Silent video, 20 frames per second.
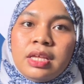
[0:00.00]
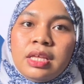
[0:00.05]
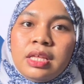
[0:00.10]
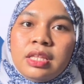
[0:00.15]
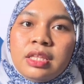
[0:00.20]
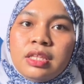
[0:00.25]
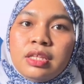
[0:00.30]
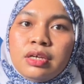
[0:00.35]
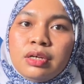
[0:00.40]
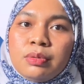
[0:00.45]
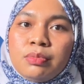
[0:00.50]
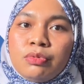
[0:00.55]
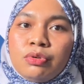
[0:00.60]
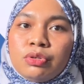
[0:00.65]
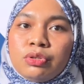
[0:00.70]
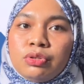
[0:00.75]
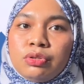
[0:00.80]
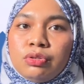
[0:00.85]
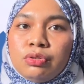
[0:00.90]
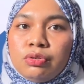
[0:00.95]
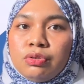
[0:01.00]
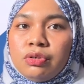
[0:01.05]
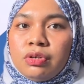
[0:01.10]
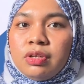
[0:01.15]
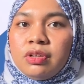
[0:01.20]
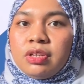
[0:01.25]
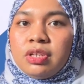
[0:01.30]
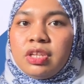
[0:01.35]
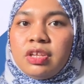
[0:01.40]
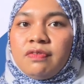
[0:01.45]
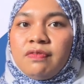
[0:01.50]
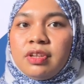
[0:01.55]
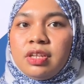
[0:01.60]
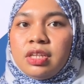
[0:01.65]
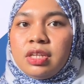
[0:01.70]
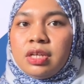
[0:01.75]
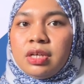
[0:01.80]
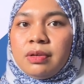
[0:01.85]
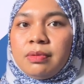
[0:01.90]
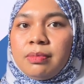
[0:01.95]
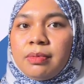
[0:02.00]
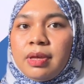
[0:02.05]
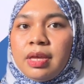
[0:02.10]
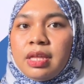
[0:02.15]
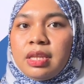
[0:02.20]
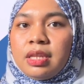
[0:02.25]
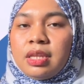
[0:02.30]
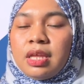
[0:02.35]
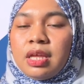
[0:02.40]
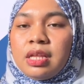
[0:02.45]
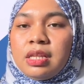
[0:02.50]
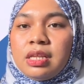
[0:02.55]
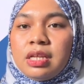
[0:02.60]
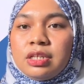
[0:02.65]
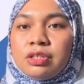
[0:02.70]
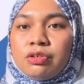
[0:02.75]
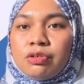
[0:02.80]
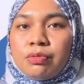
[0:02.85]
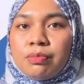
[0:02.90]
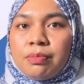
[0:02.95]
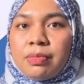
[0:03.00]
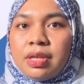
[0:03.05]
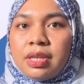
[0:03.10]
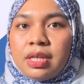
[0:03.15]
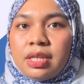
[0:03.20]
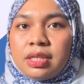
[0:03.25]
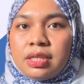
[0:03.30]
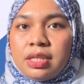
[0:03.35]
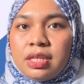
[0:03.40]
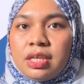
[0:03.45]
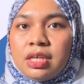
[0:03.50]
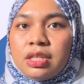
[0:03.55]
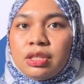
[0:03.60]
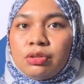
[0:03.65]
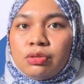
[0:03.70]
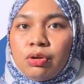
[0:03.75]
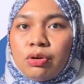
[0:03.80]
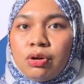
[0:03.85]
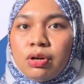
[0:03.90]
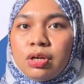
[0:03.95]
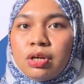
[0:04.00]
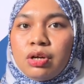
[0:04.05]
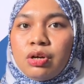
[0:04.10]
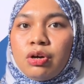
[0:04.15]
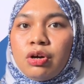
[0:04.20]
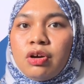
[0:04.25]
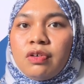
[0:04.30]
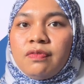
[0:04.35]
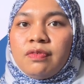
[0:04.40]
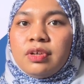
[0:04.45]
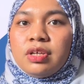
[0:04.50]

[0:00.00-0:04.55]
The motor developed an electromagnetic torque of